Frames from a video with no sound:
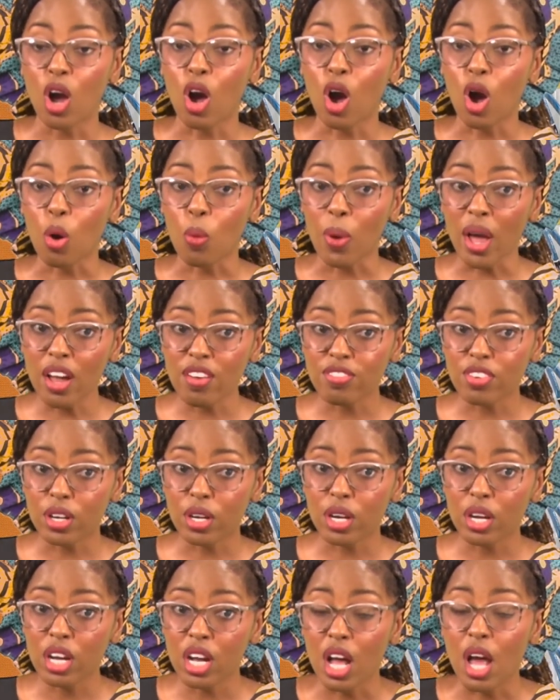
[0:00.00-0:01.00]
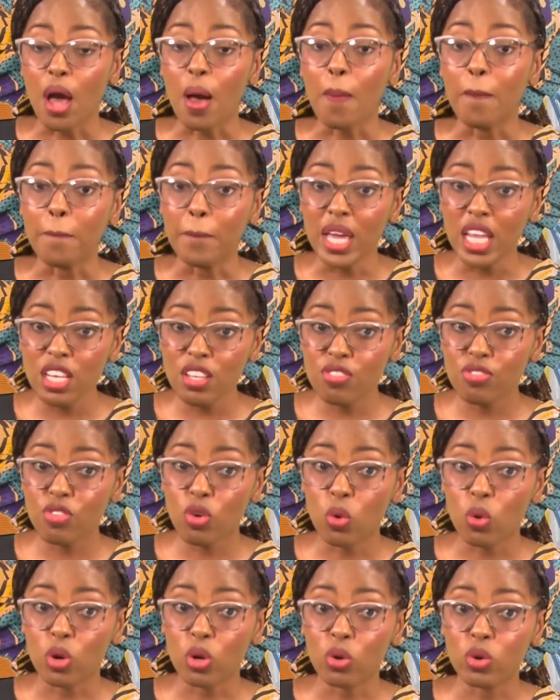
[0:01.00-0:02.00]
However, many
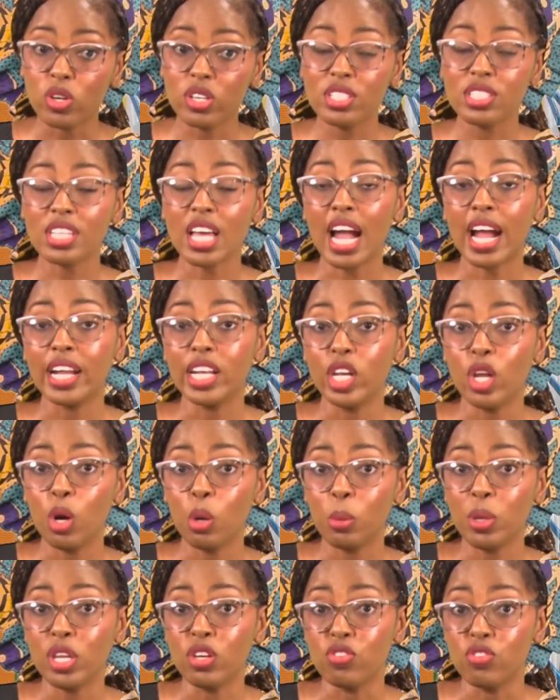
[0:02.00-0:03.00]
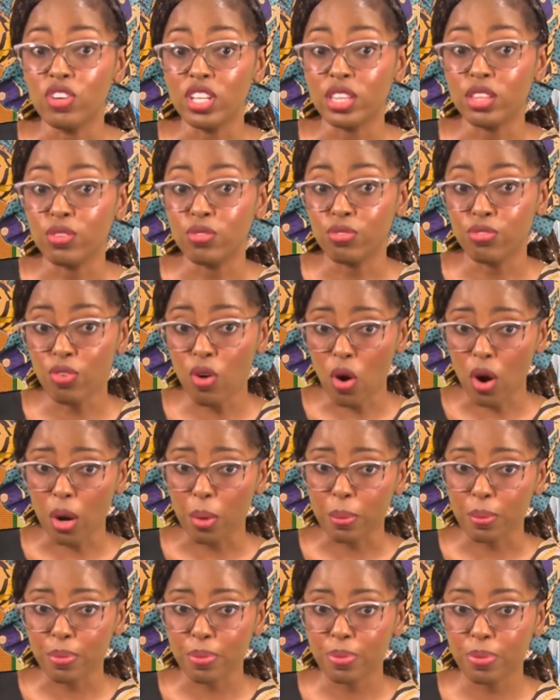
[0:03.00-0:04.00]
folklores are now in written
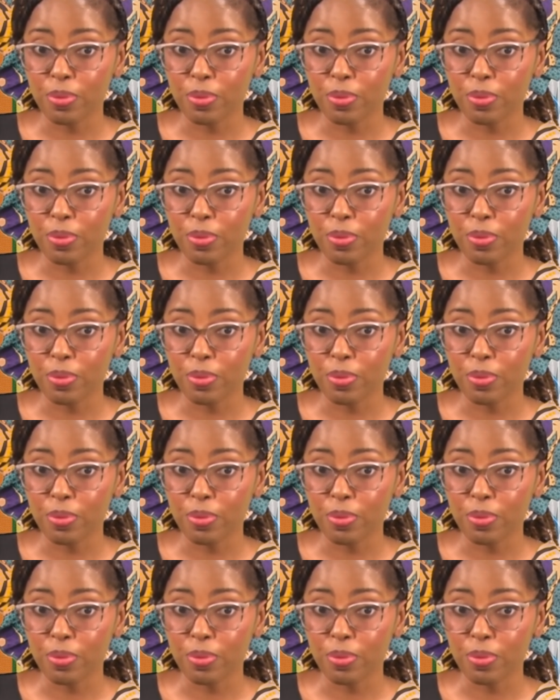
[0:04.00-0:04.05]
form.